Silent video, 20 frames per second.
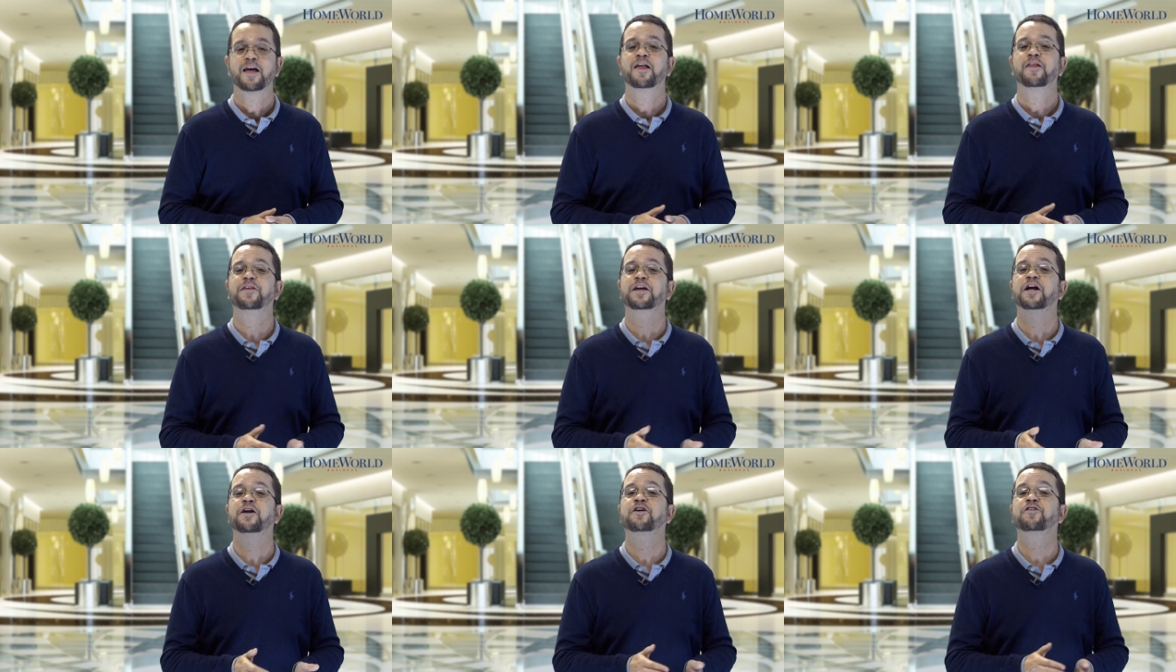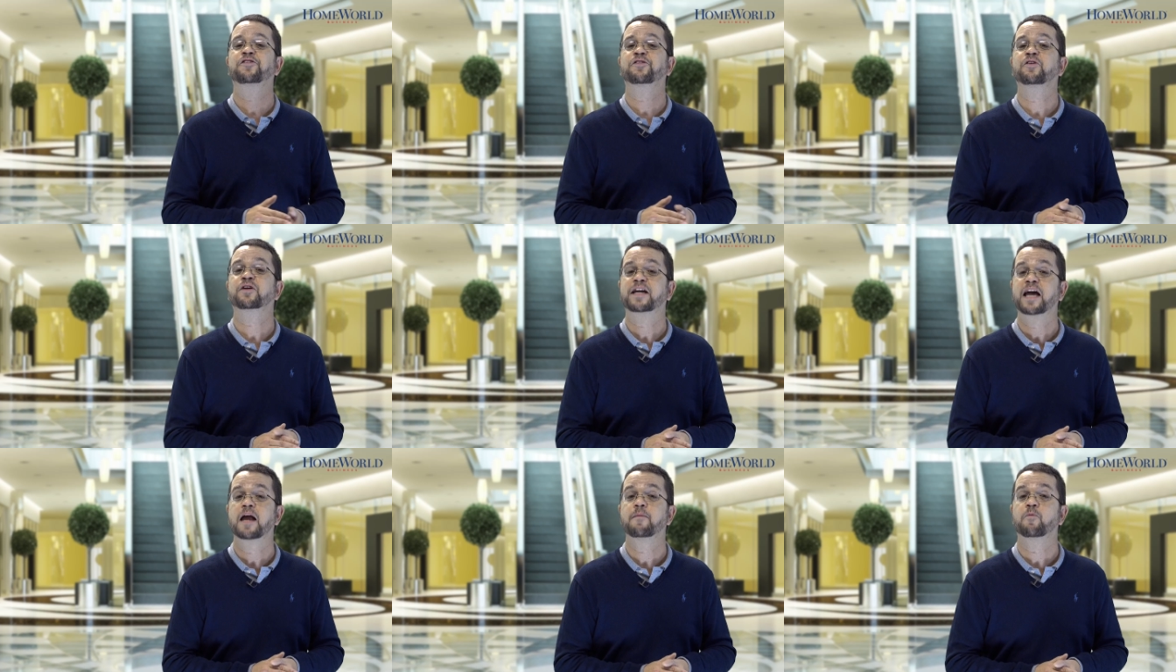The
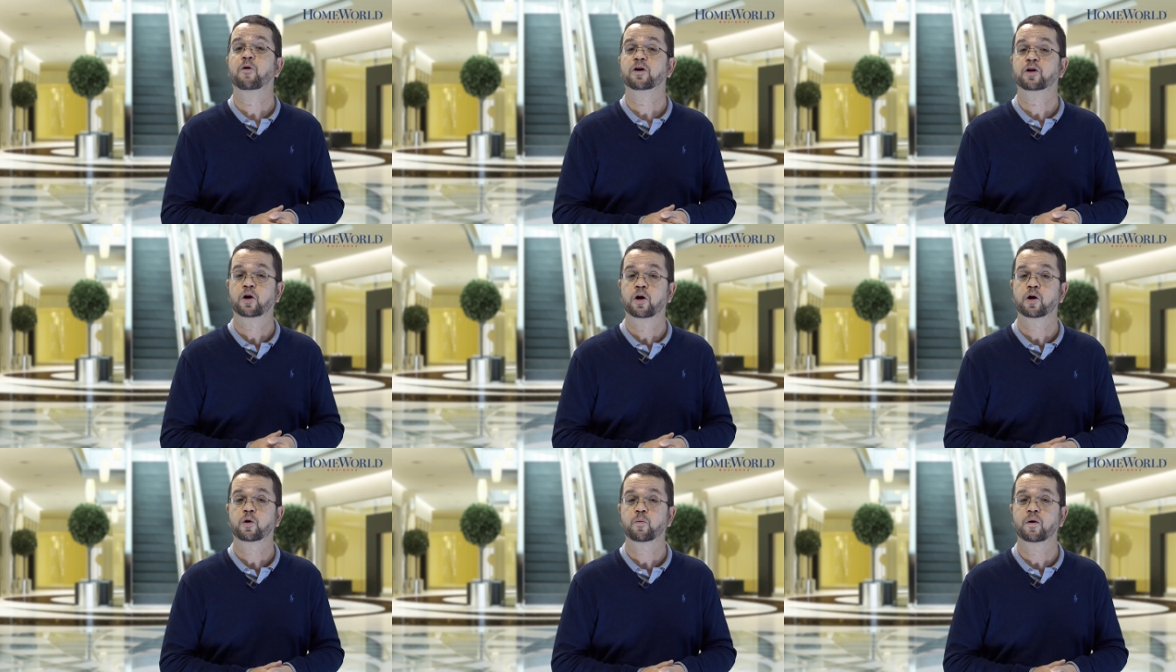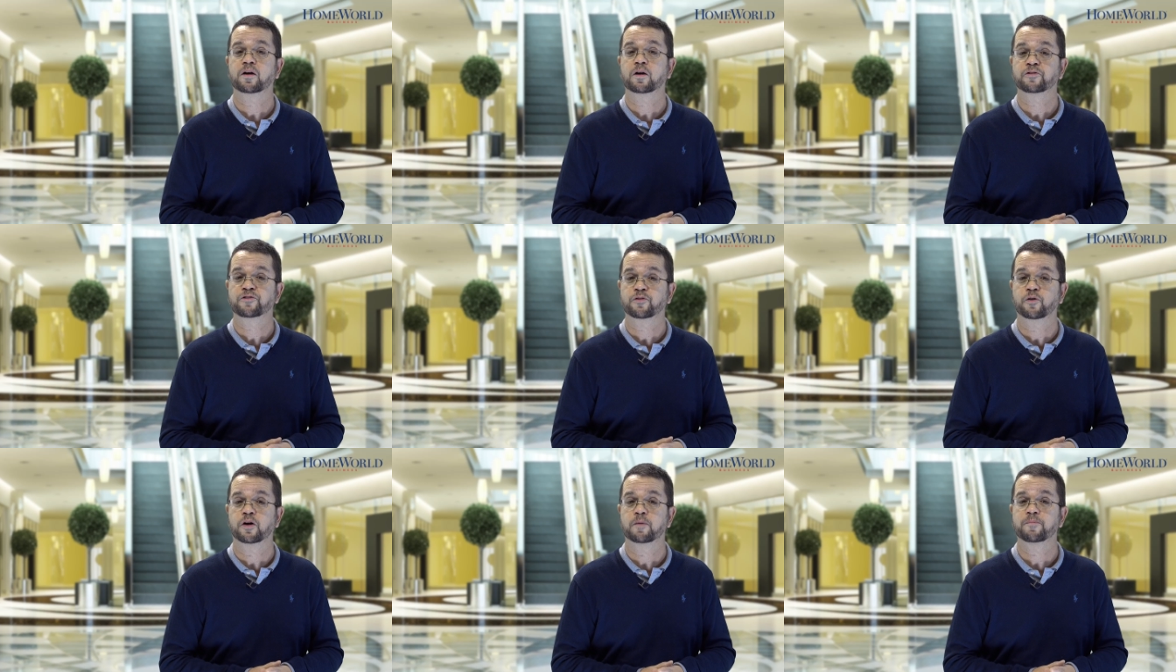initial Kenmore cookware
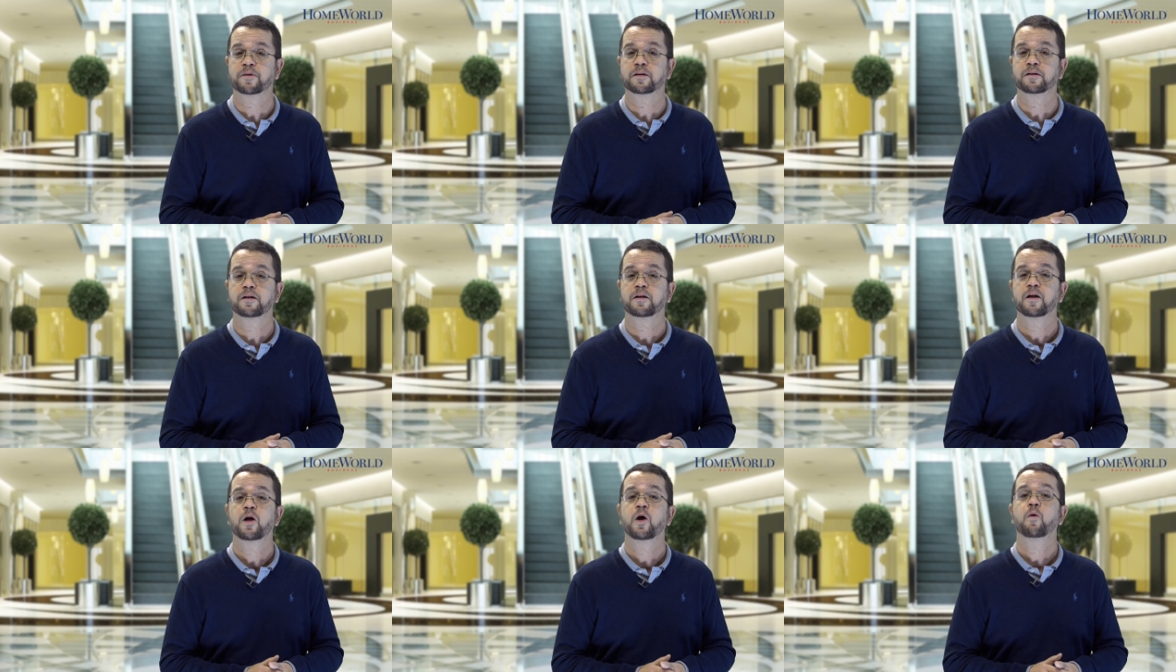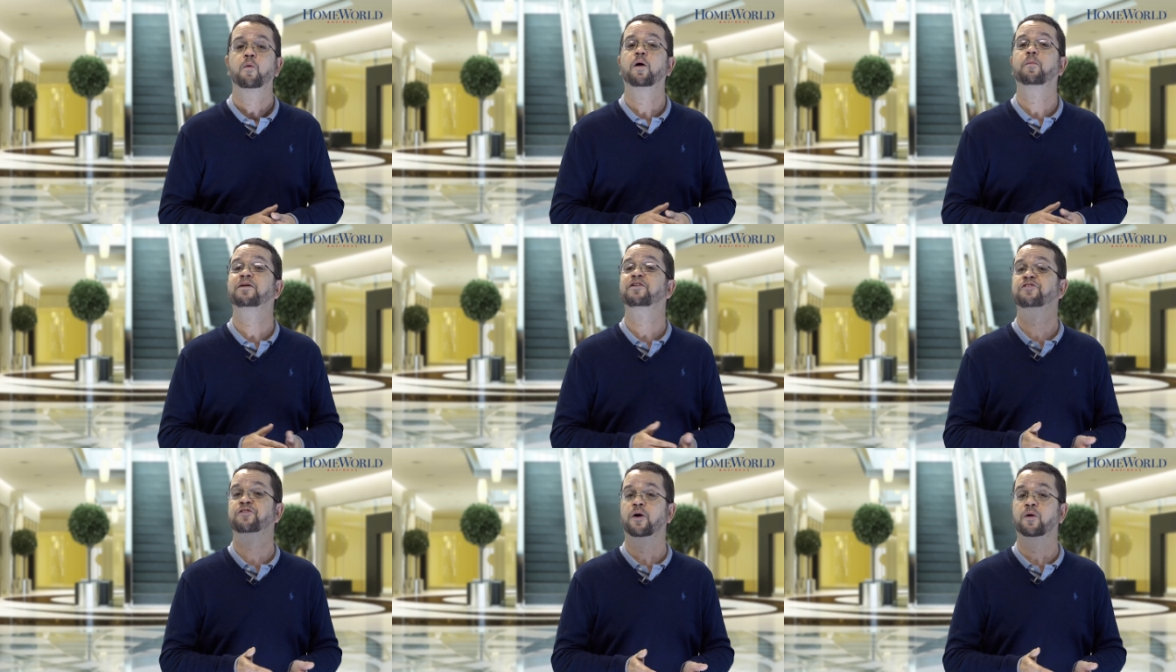assortment will
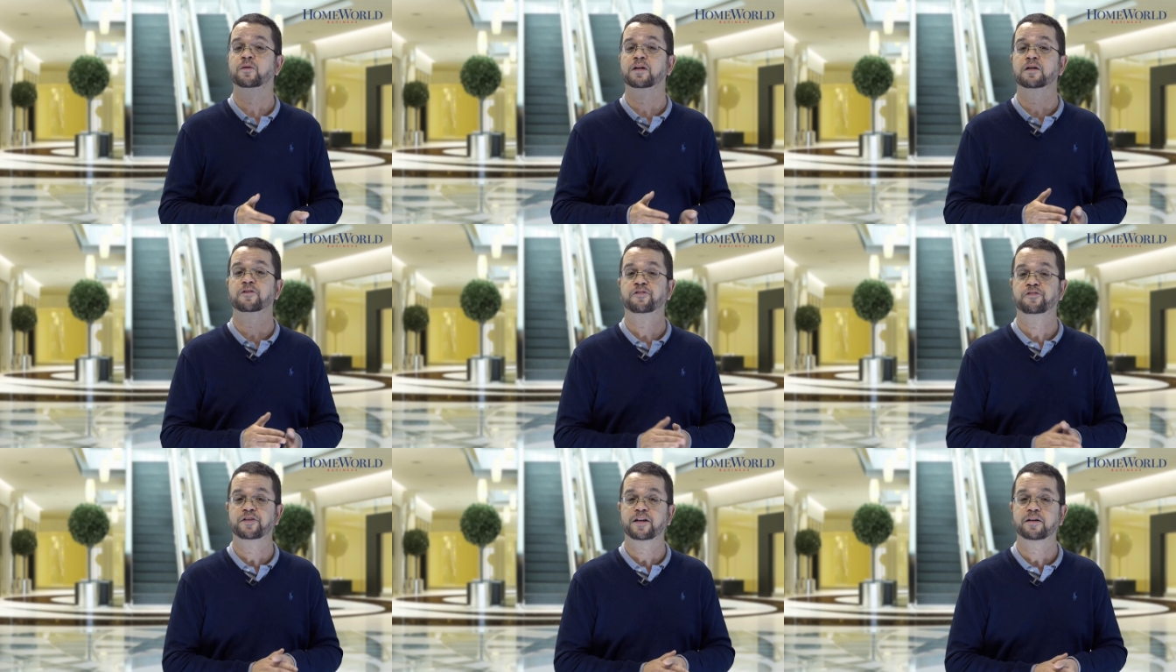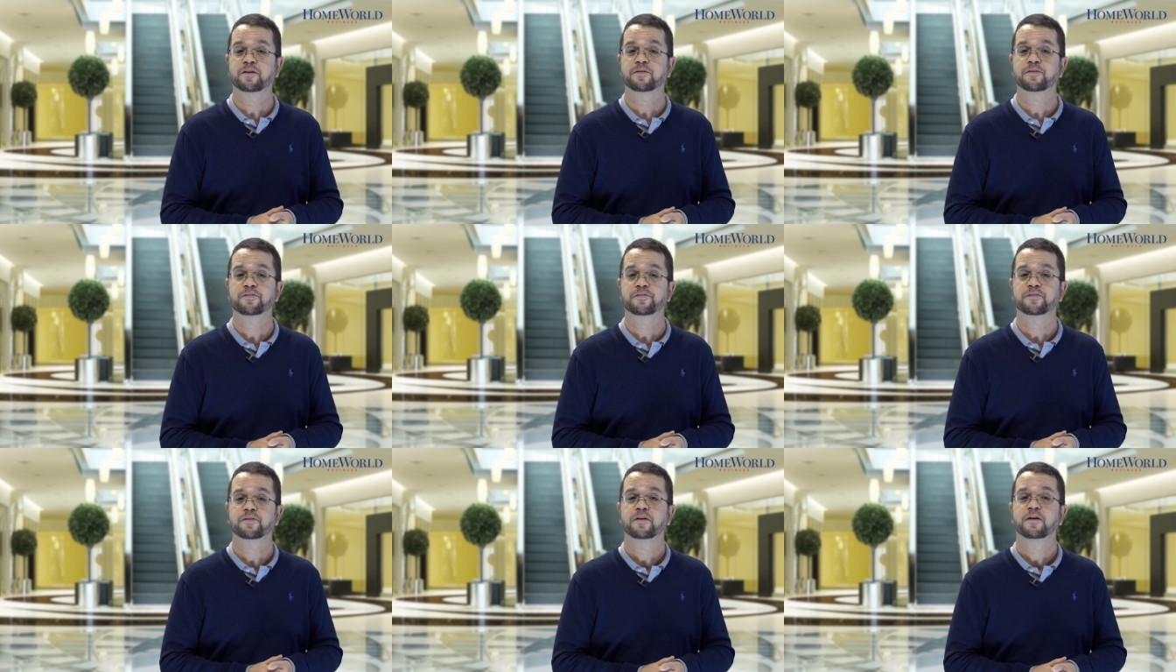be sold at
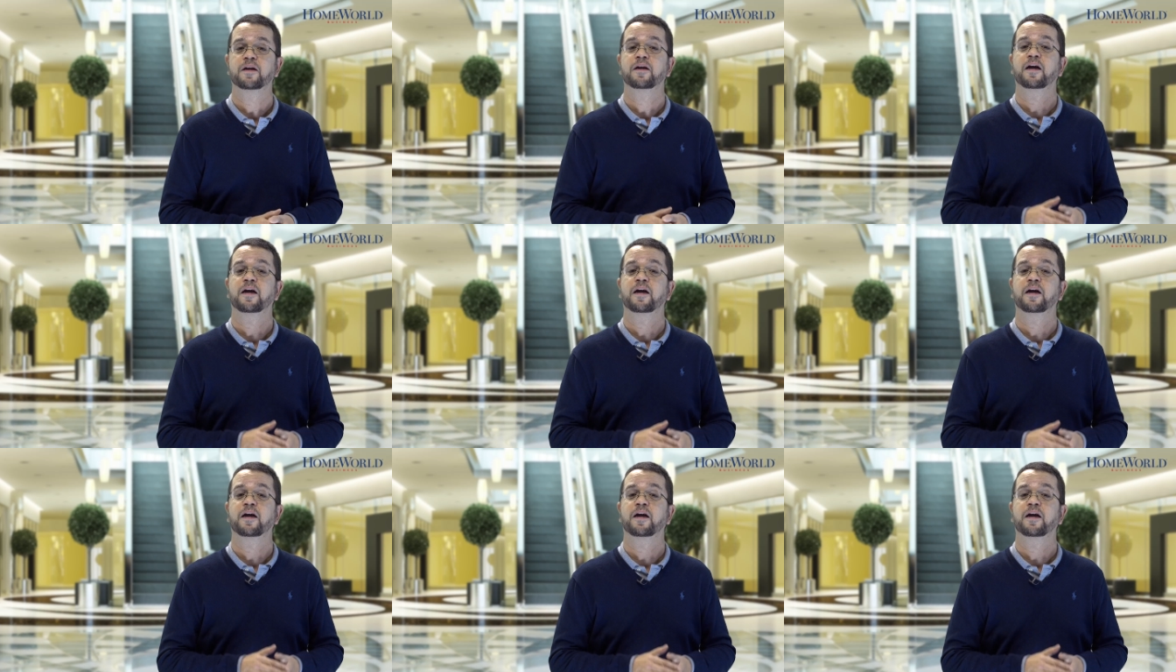Sears